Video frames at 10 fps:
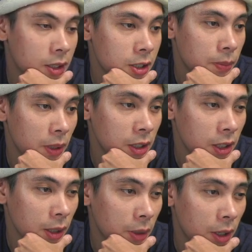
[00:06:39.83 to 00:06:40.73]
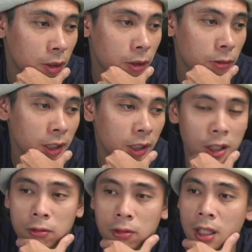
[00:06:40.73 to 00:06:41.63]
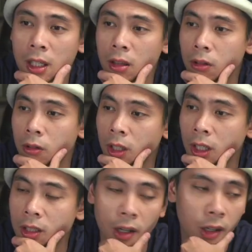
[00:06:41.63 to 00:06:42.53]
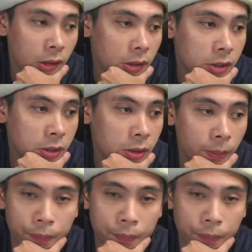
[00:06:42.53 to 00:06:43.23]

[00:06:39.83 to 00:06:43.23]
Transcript: spending about $330.